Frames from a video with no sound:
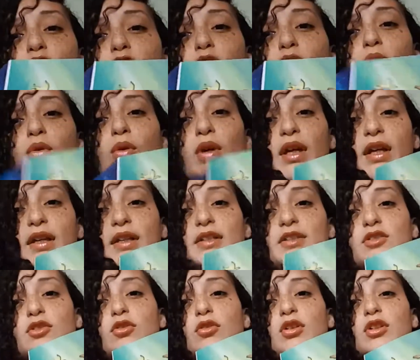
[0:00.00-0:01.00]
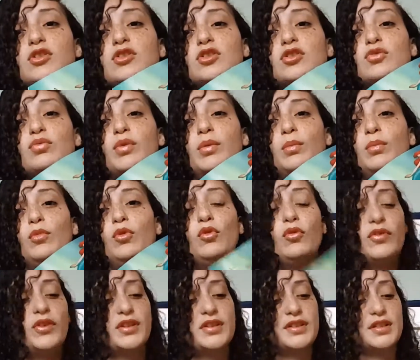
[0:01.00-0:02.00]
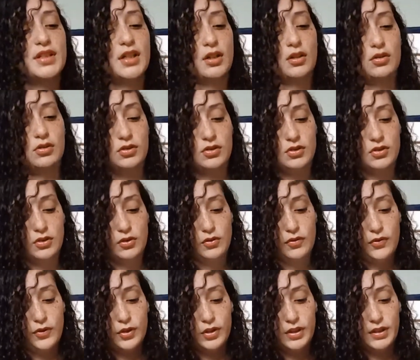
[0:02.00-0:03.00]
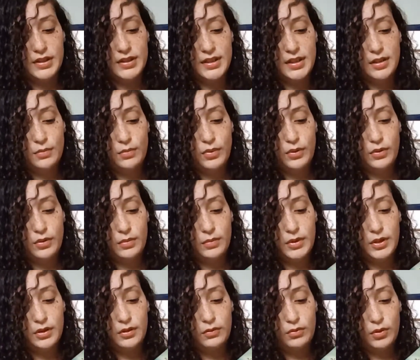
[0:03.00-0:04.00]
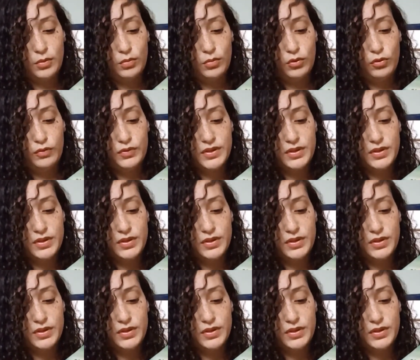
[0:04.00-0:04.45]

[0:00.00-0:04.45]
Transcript: do is you could just remove the stickers. So for example, I'm going to remove